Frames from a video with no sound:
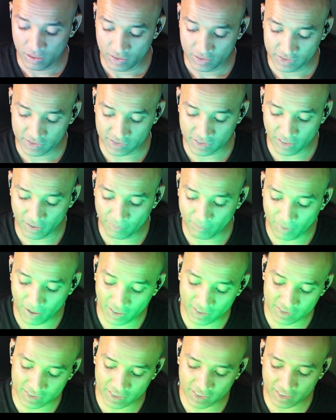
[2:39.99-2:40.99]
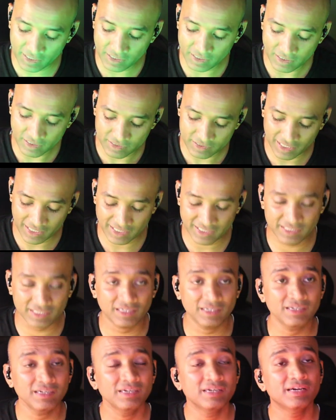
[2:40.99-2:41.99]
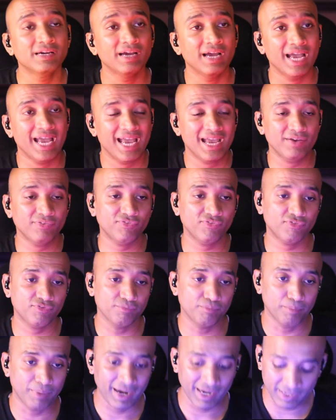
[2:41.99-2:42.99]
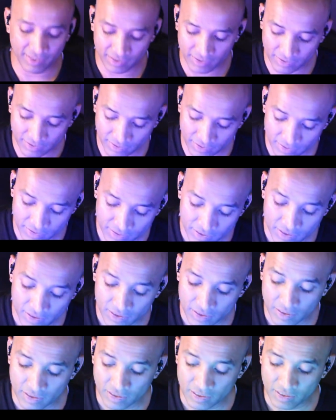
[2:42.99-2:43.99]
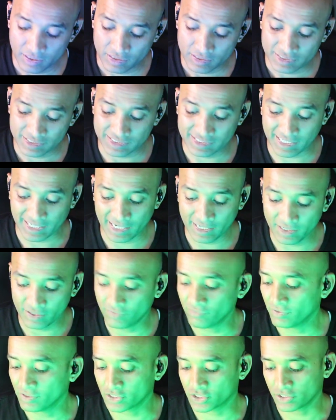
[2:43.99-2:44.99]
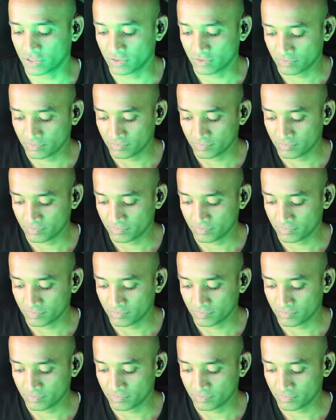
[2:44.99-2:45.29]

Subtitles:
sa ma dha, that's a F minor second inversion.